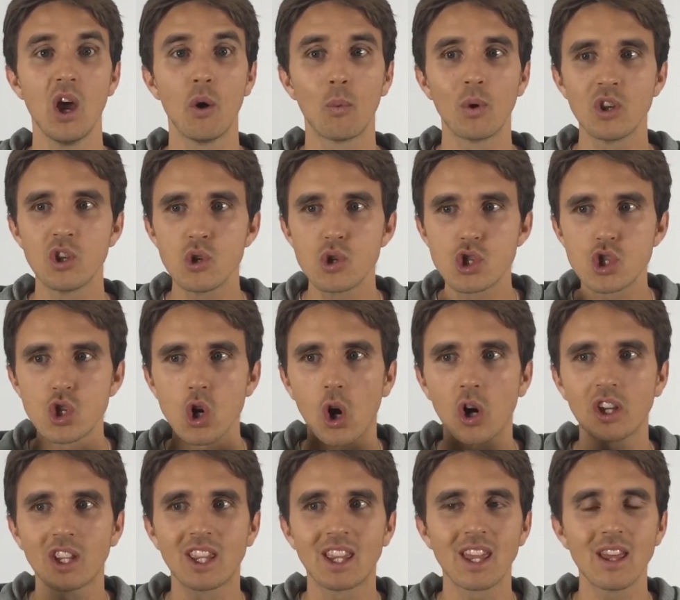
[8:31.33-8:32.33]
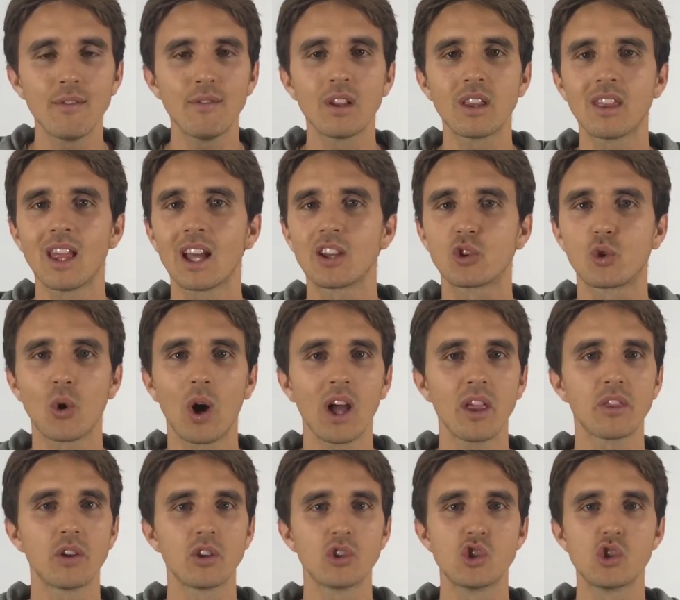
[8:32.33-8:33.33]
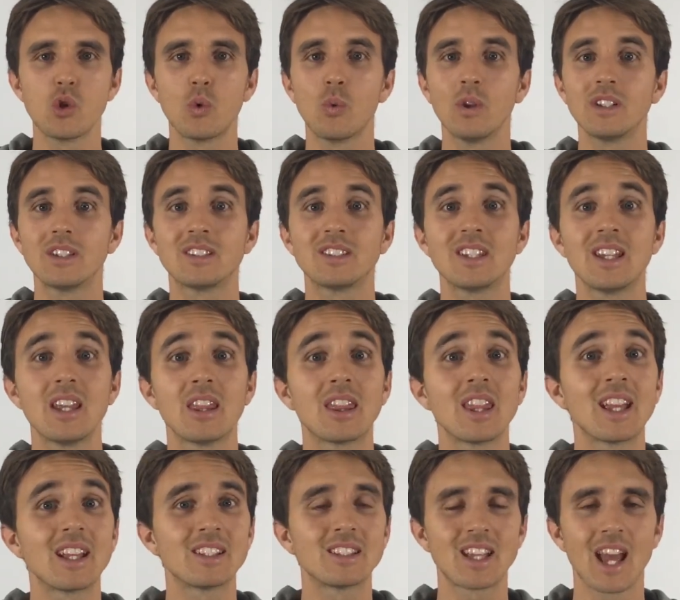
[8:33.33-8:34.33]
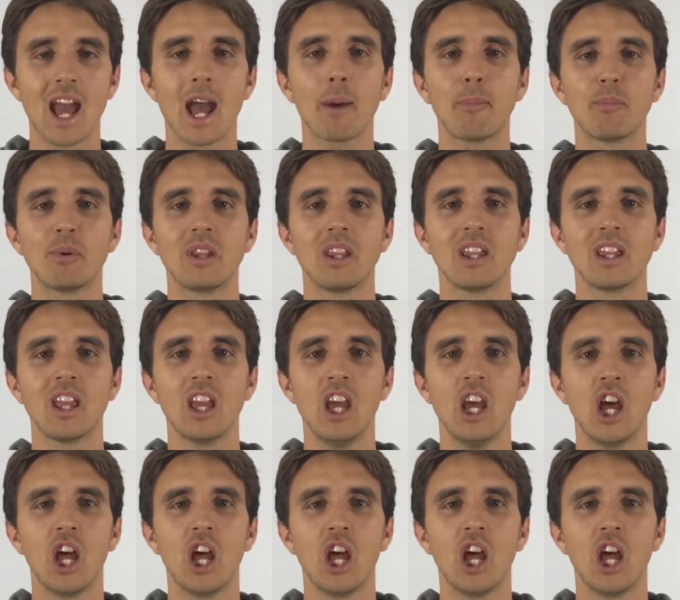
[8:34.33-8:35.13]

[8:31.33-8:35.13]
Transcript: when you start giving that to others, you will see things happening.